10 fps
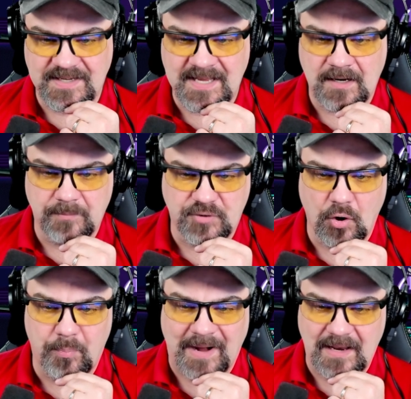GitHub
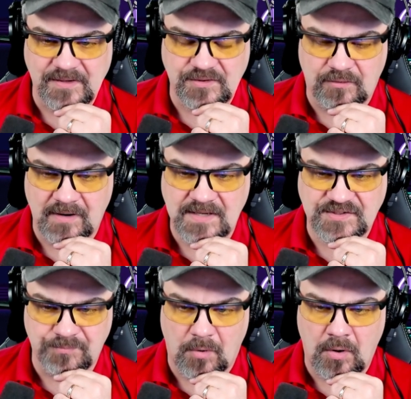Copilot to create
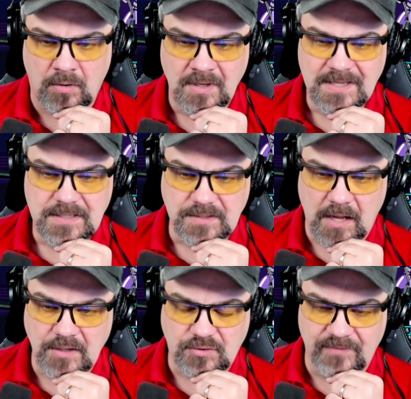small,
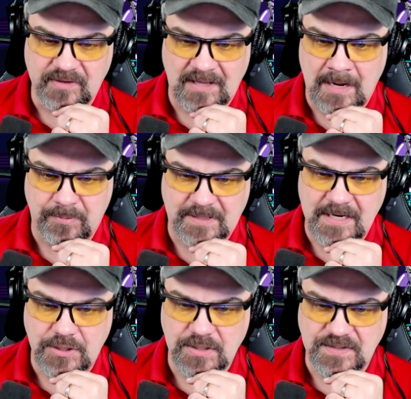non-trivial
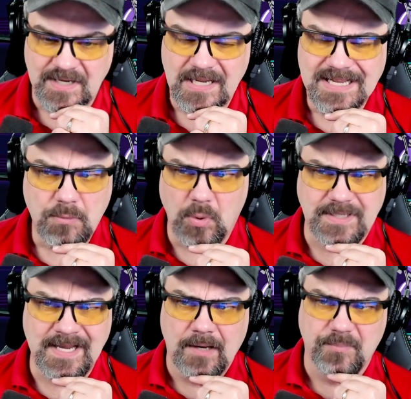applications? Well,
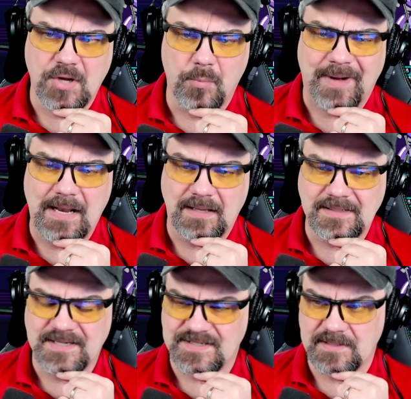GitHub Copilot
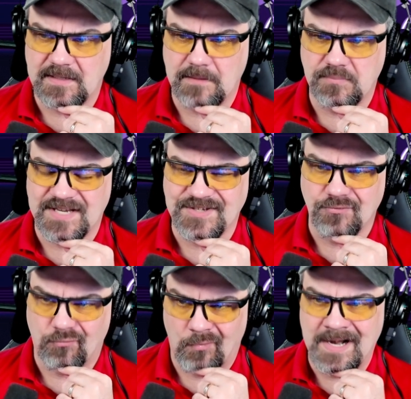doesn't doesn't
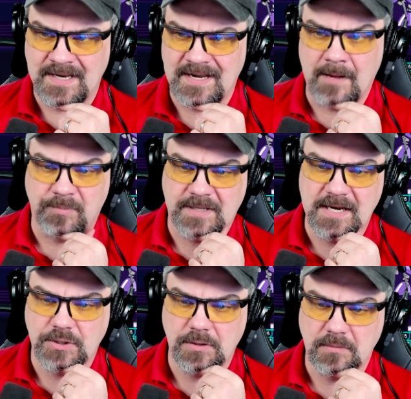write an
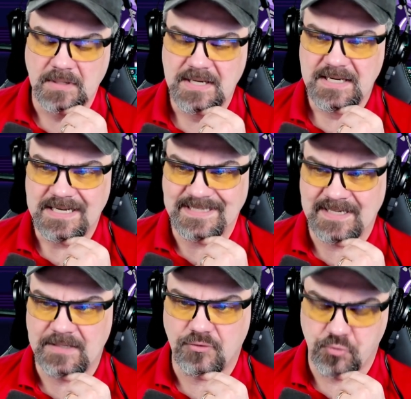application. It's
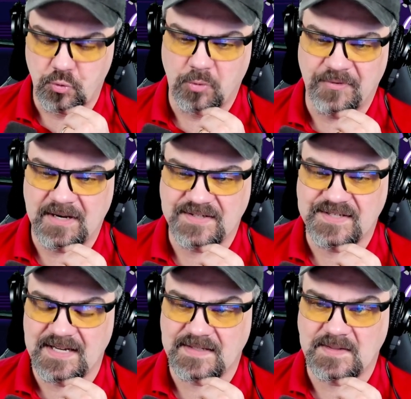a tool that
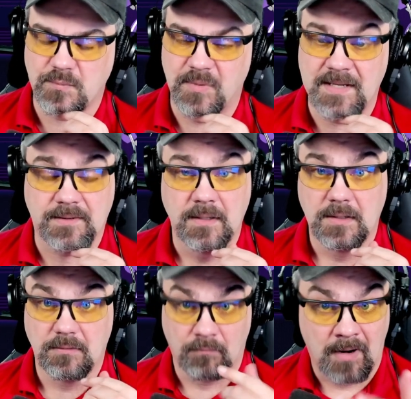assists with
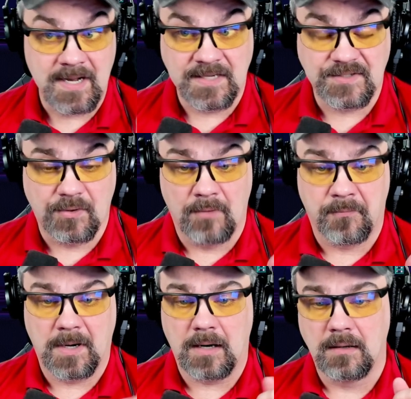writing
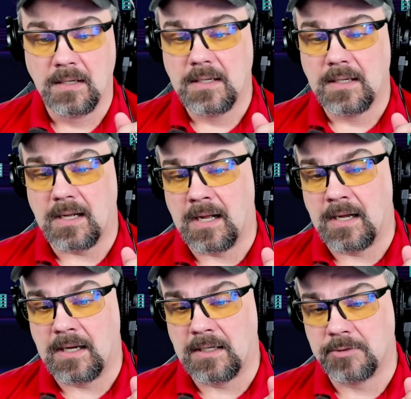software.
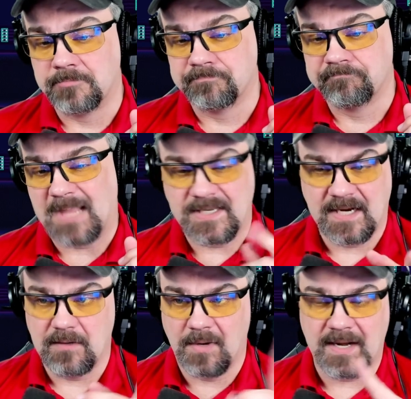Um, I tell
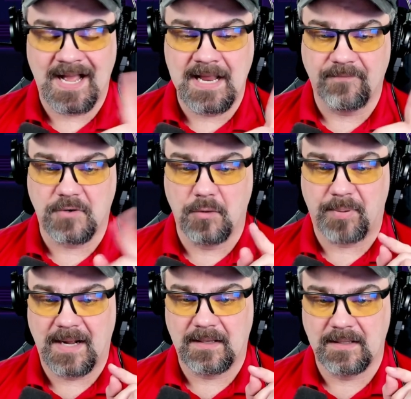you what, I have
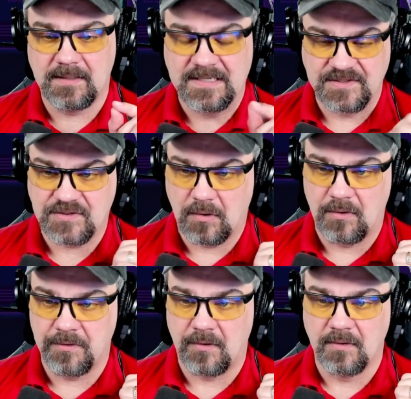Copilot
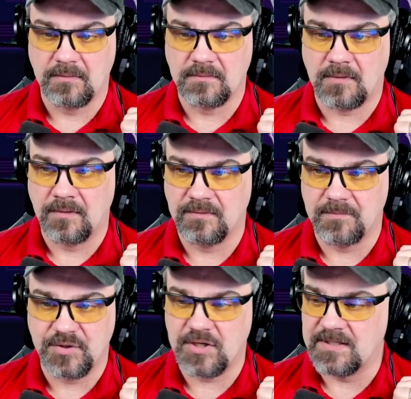installed on on the
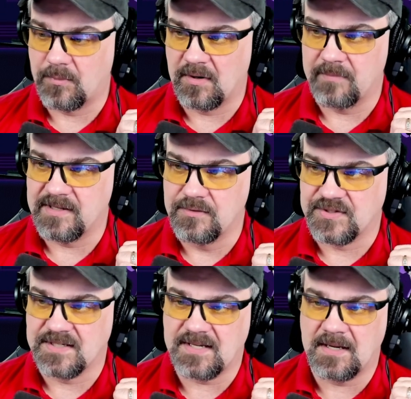machine that we're going to be
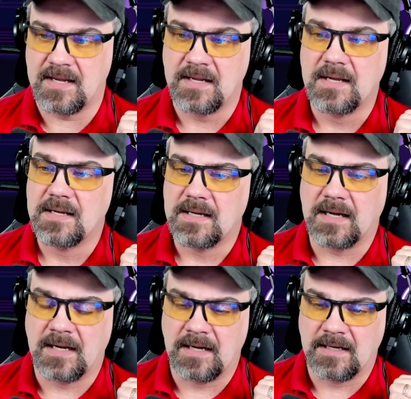using today.
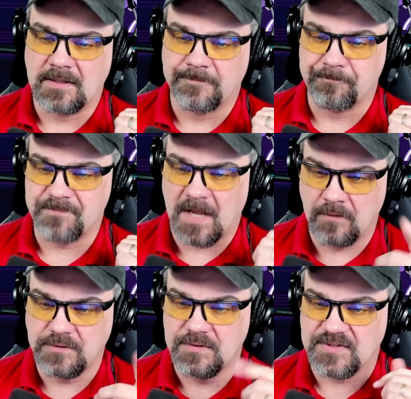Um,
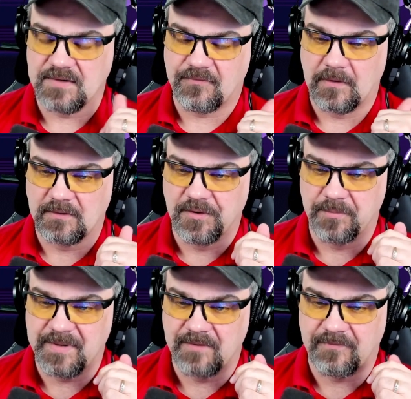I'll use it for a little
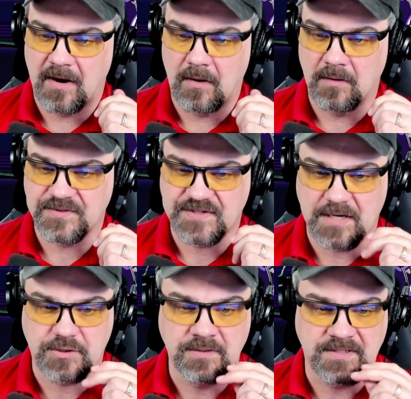bit of our
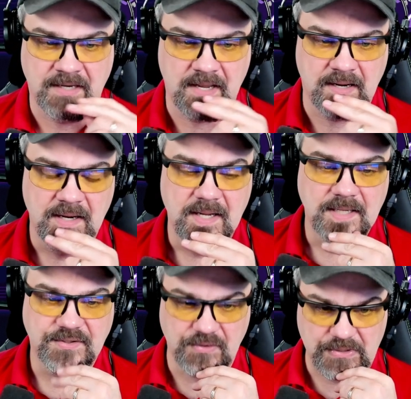session today,
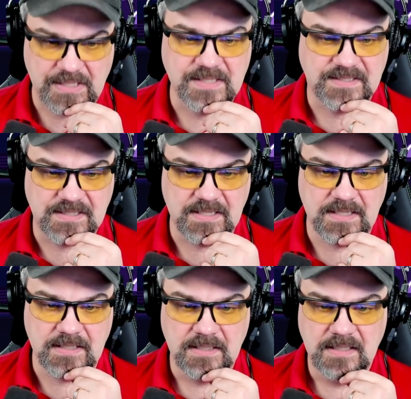so you can
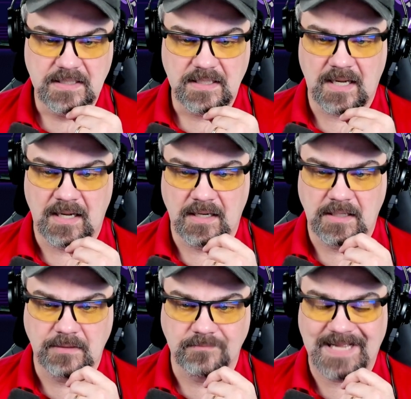see
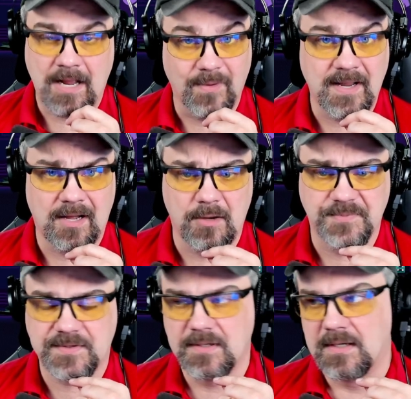um, how it
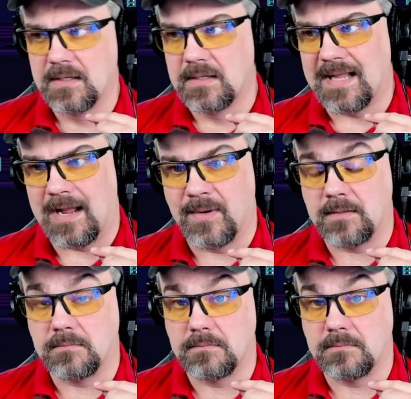helps, how it